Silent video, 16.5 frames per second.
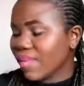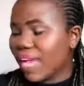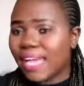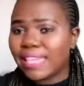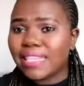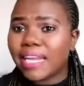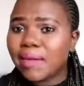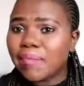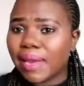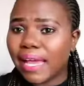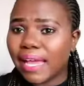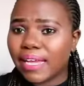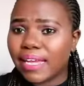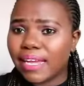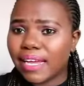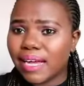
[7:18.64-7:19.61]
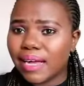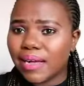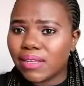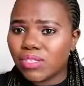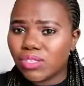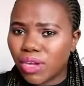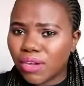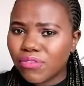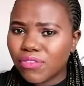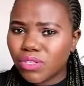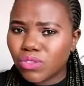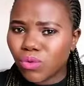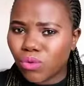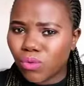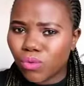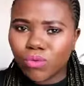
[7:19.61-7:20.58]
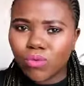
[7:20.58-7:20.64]
And then I'm like, uh, Scofield,
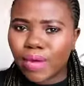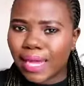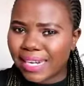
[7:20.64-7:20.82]
and